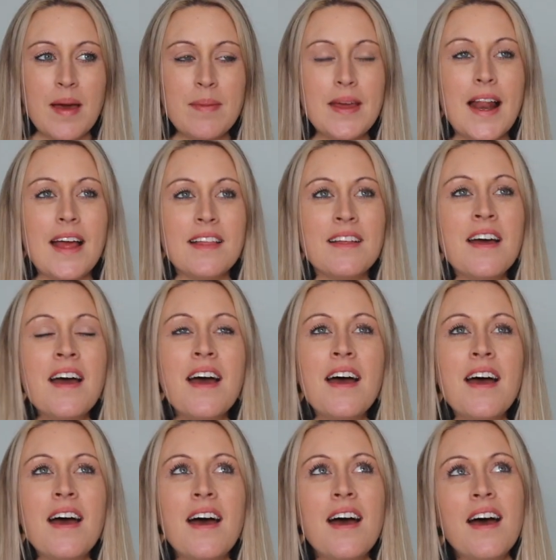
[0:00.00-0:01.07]
I mean,
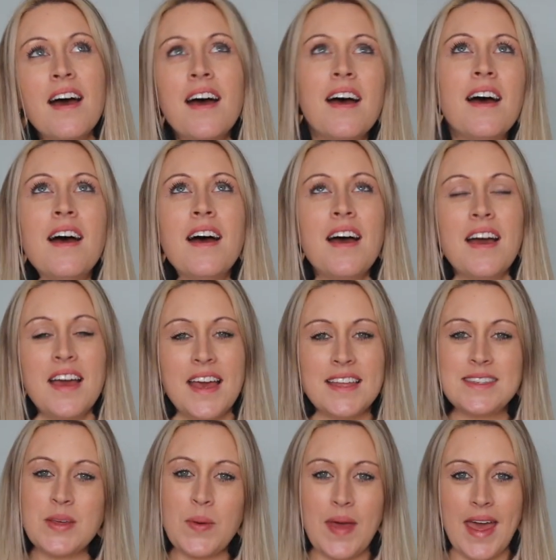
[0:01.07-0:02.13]

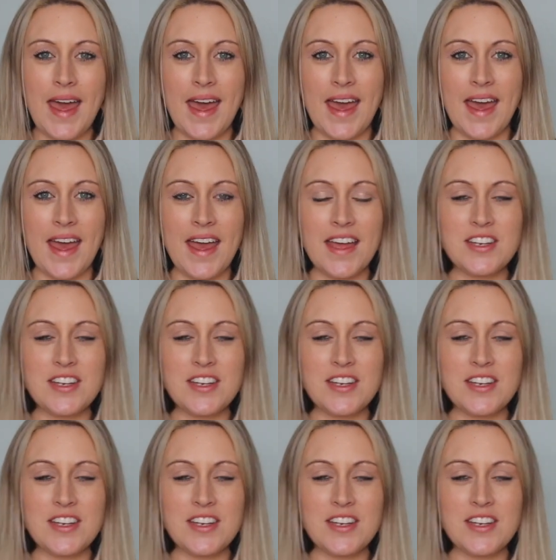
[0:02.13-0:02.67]
it's okay.